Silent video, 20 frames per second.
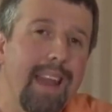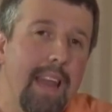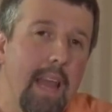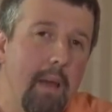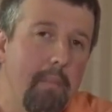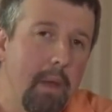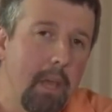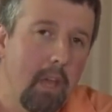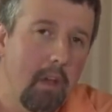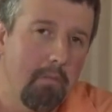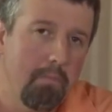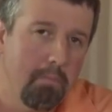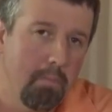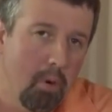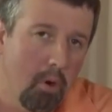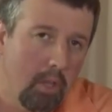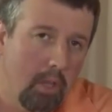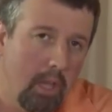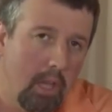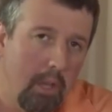dynamic of
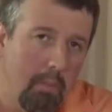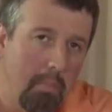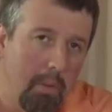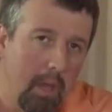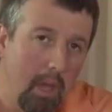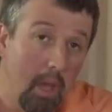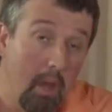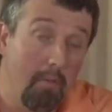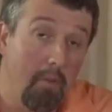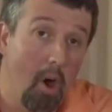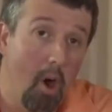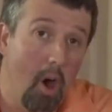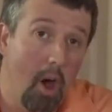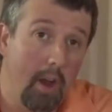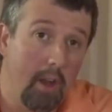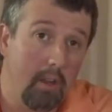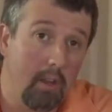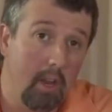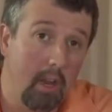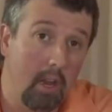bookkeeping of
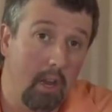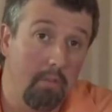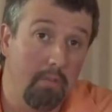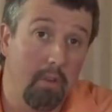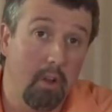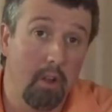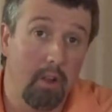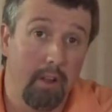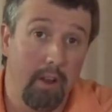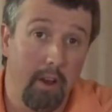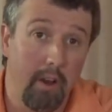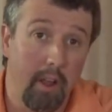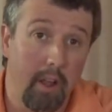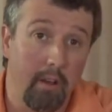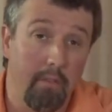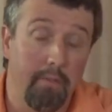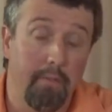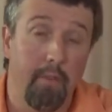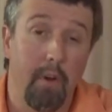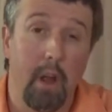auditing of
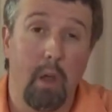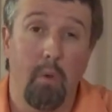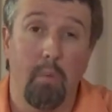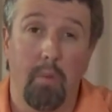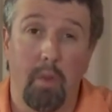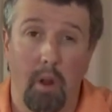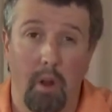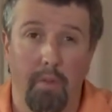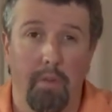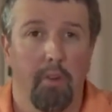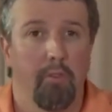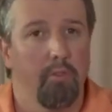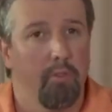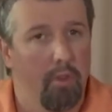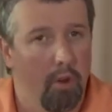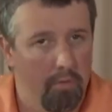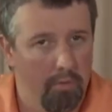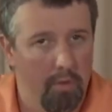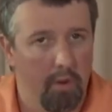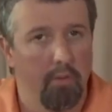clearing of freight you know there's
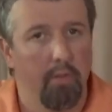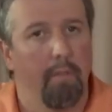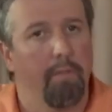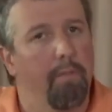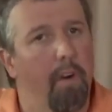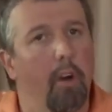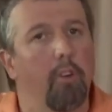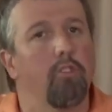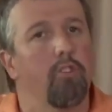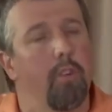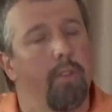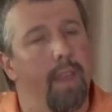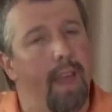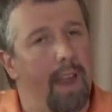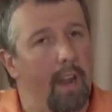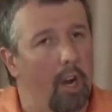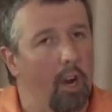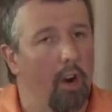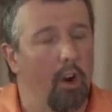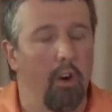there, there's a function
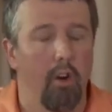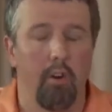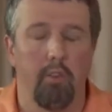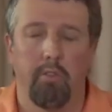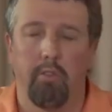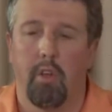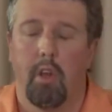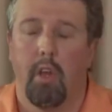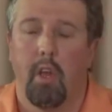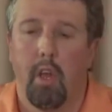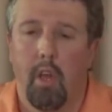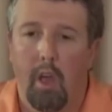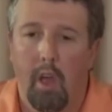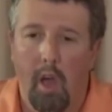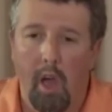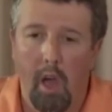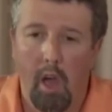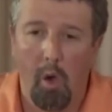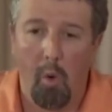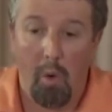that occurs
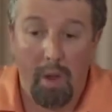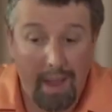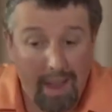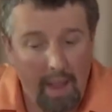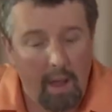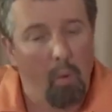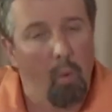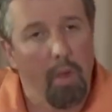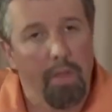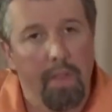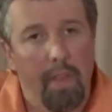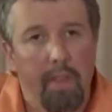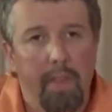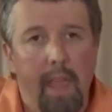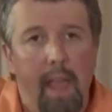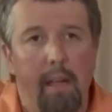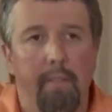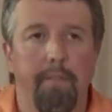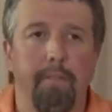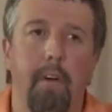uh, within
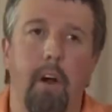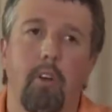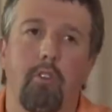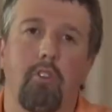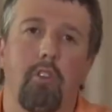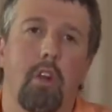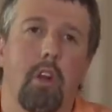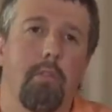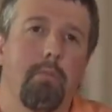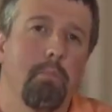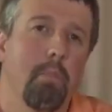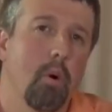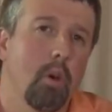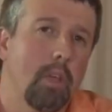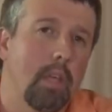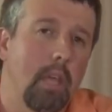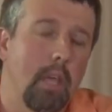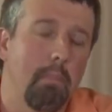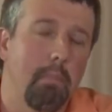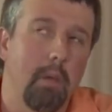that function of
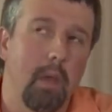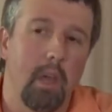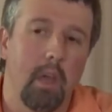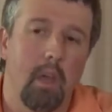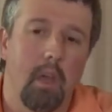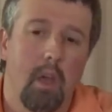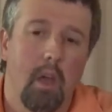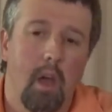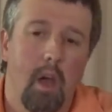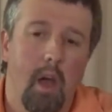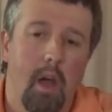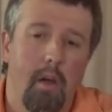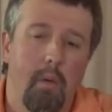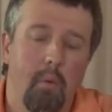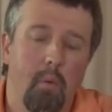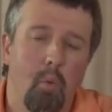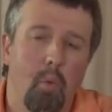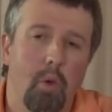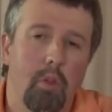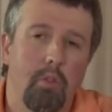bookkeeping
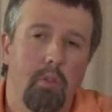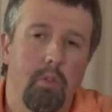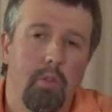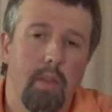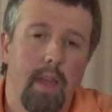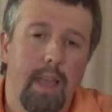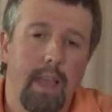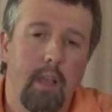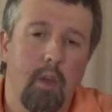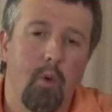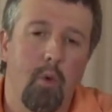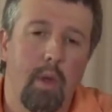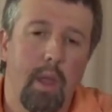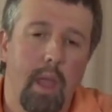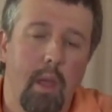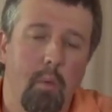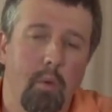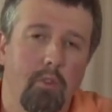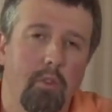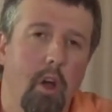uh, with, they
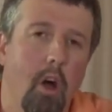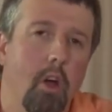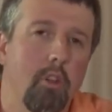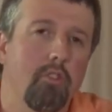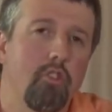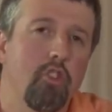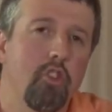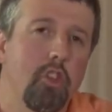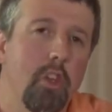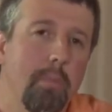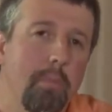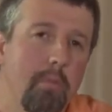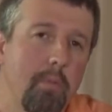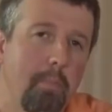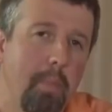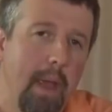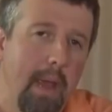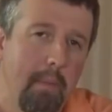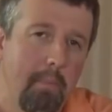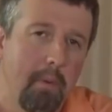create what's called
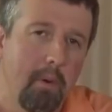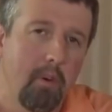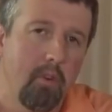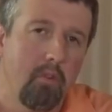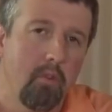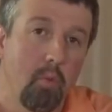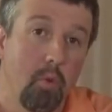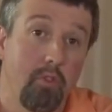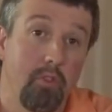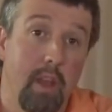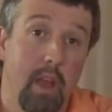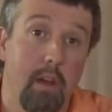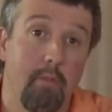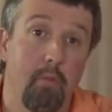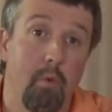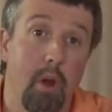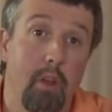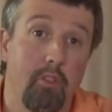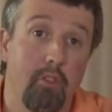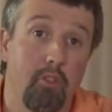ship's papers which
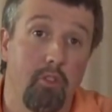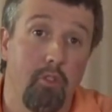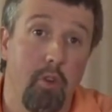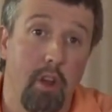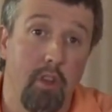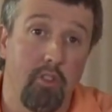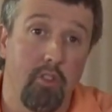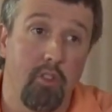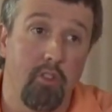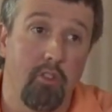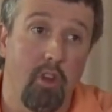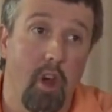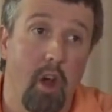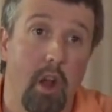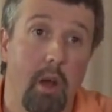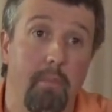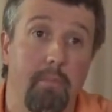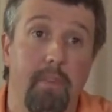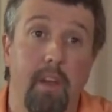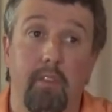have registrations
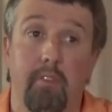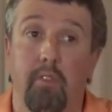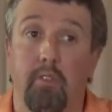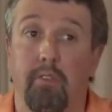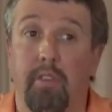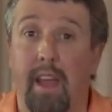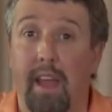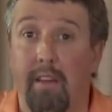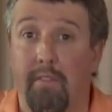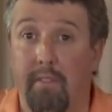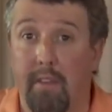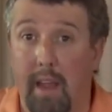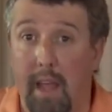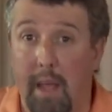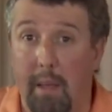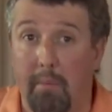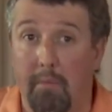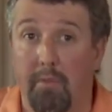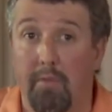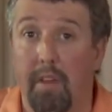on them vessels have
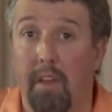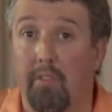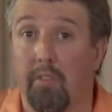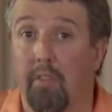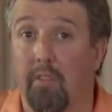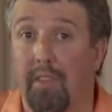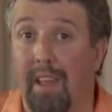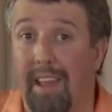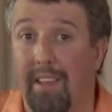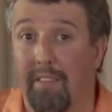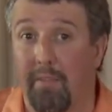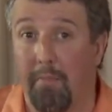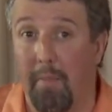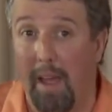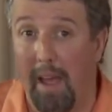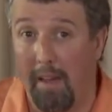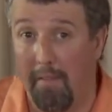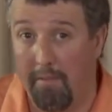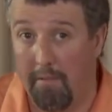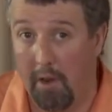names vessels has
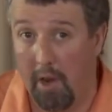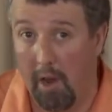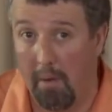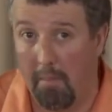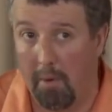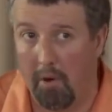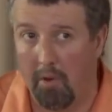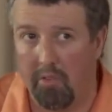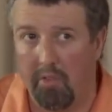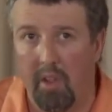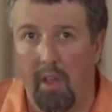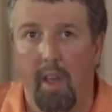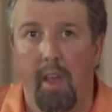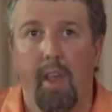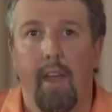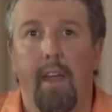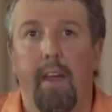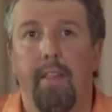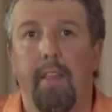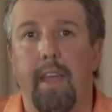have numbers
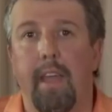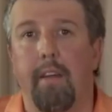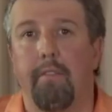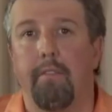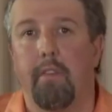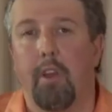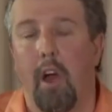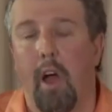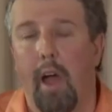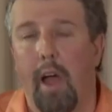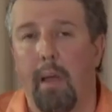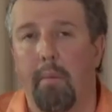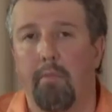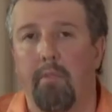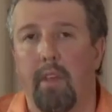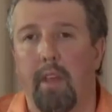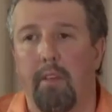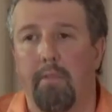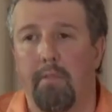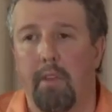they have
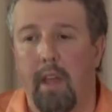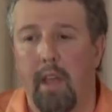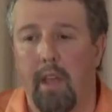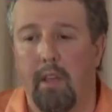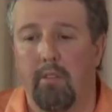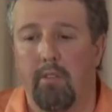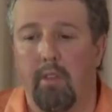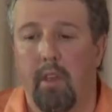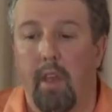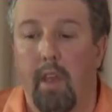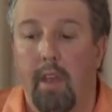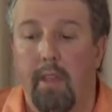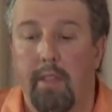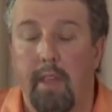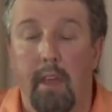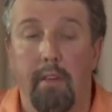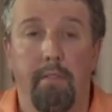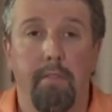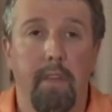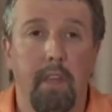times they have dates
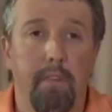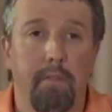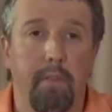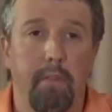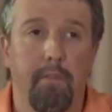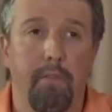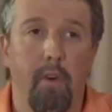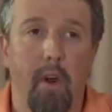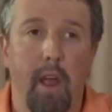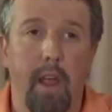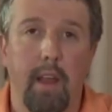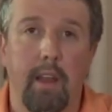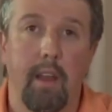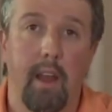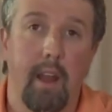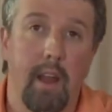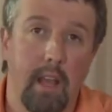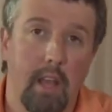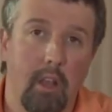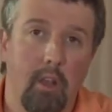they have fee for freight
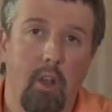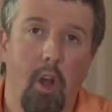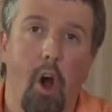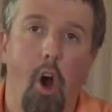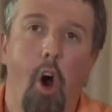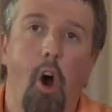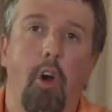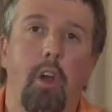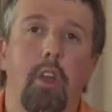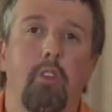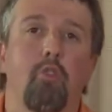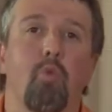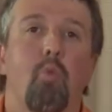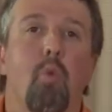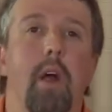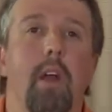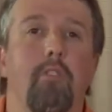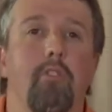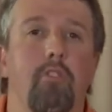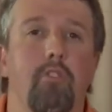and it all gets
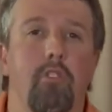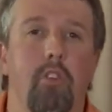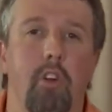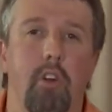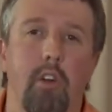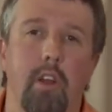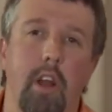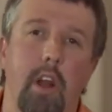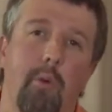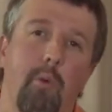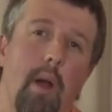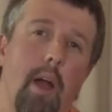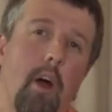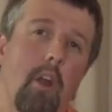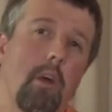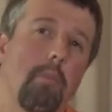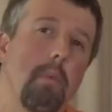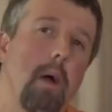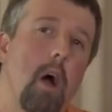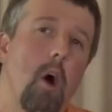registered in a
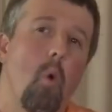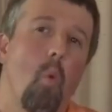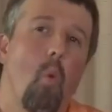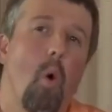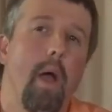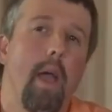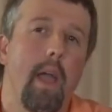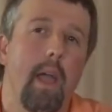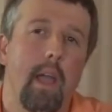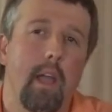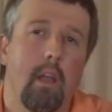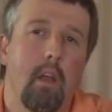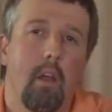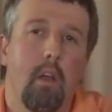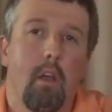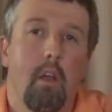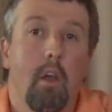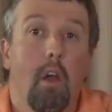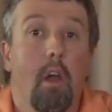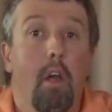roundabout way